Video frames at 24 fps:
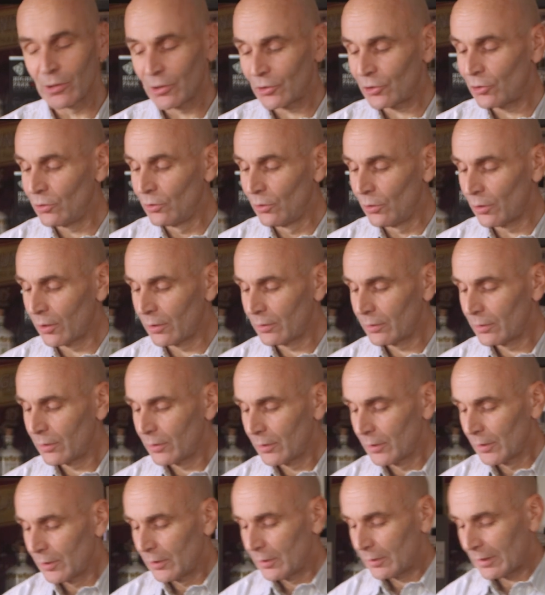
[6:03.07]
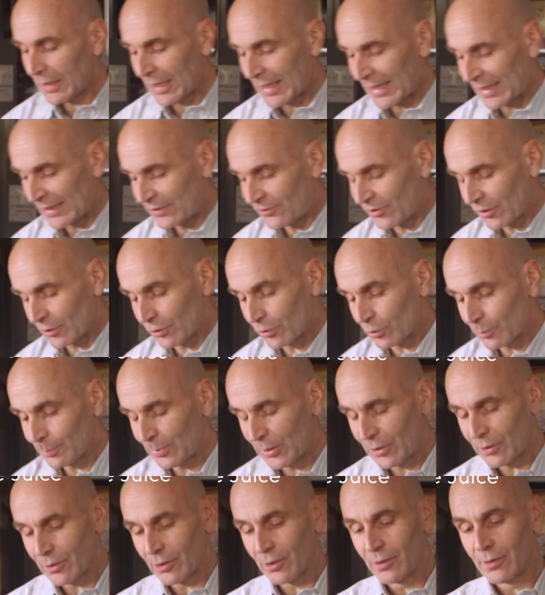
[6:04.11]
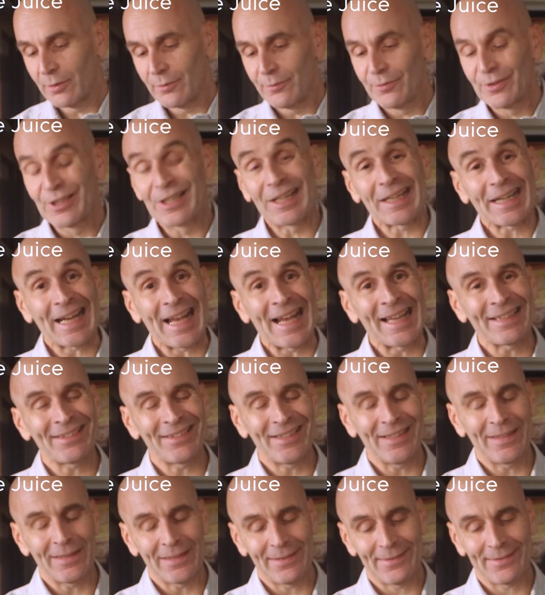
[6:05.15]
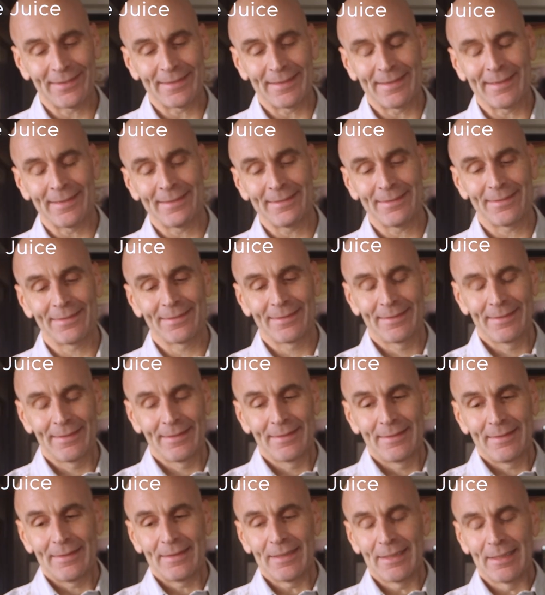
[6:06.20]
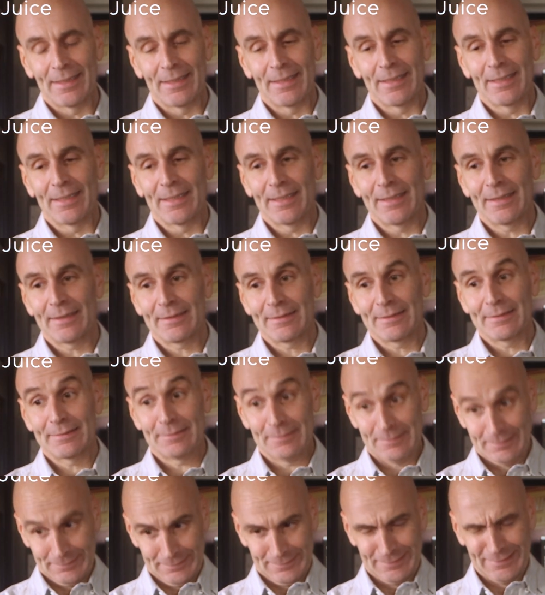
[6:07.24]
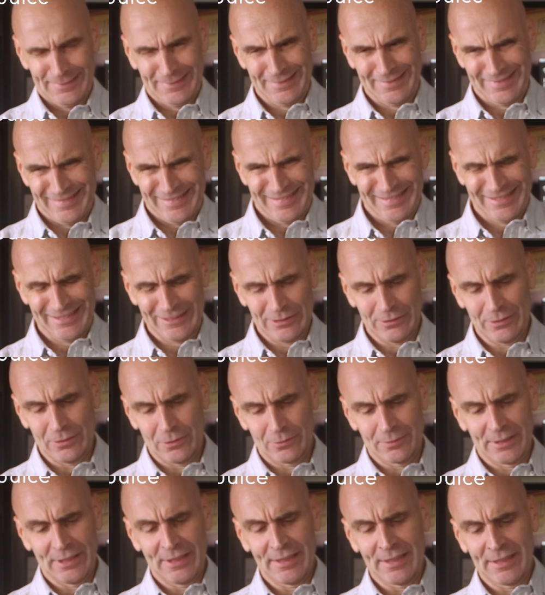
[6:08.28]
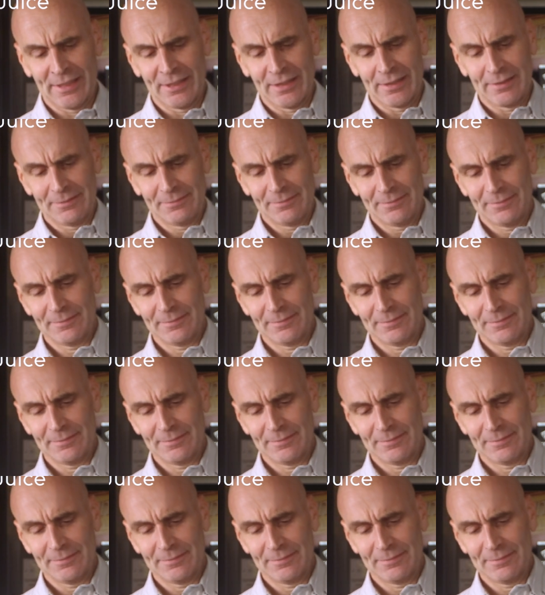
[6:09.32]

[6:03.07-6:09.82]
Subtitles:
liqueur. Adds a little bit of grassiness to this. I already had